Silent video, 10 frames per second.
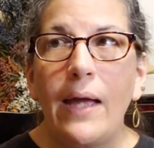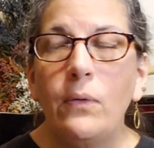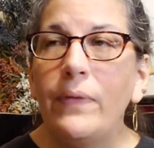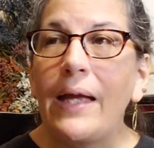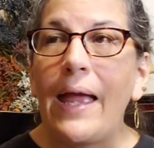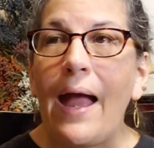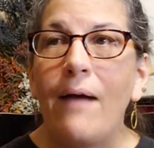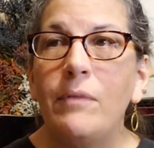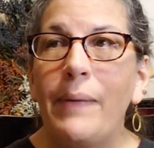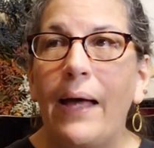don't think I
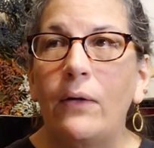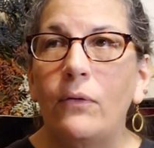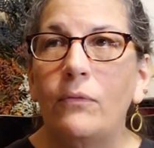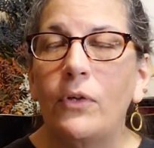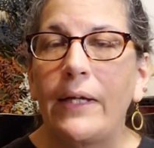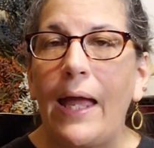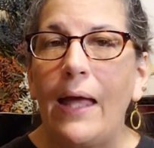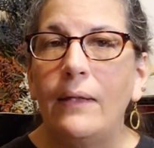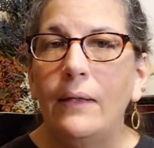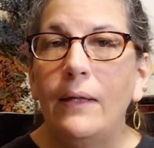have a pattern for a
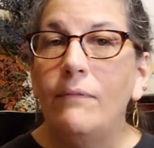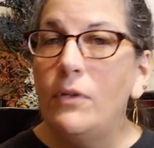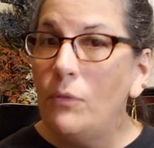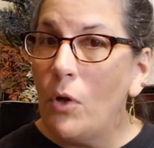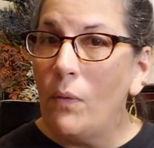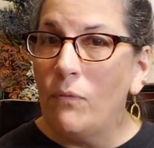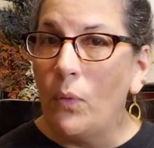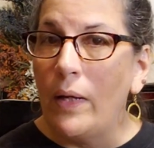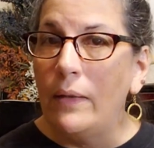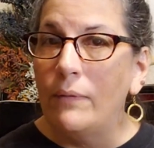cat. If you know of
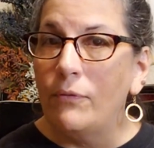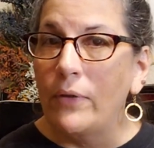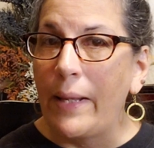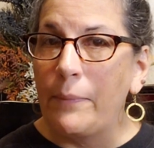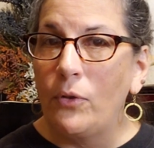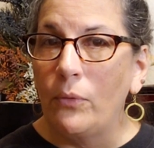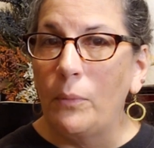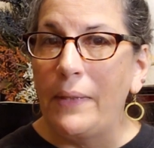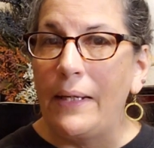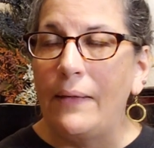one for an
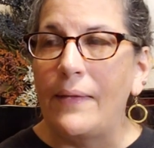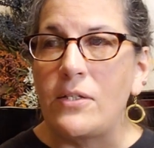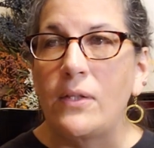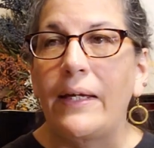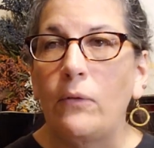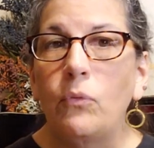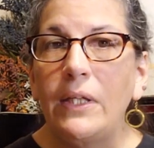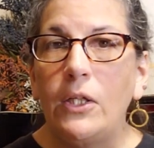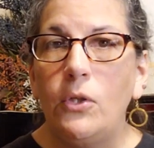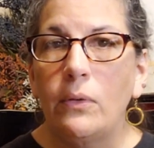amigurumi that's like a
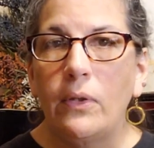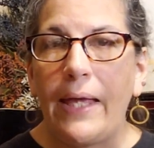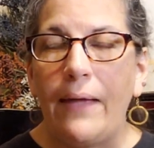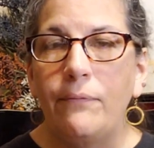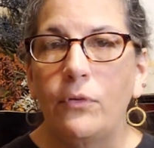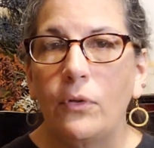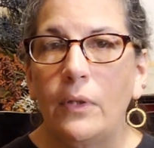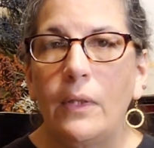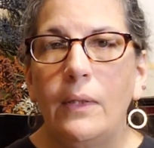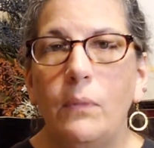really cute little cat
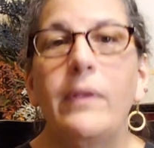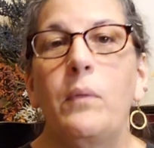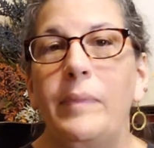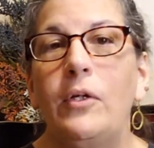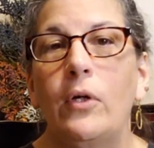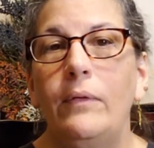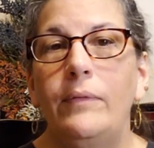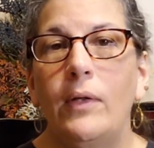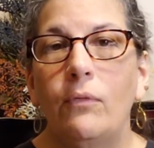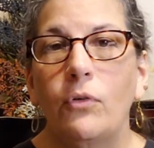that would be good,
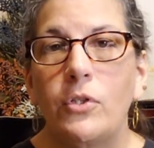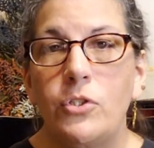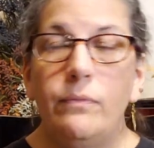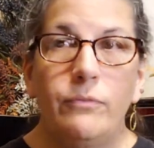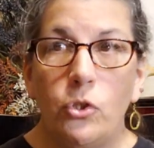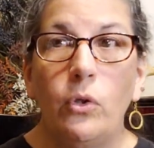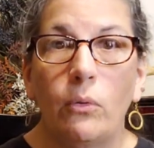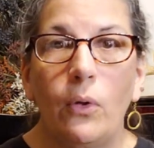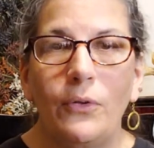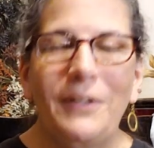you know, for a
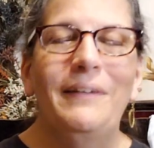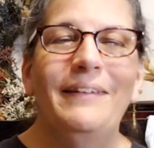2-year-old.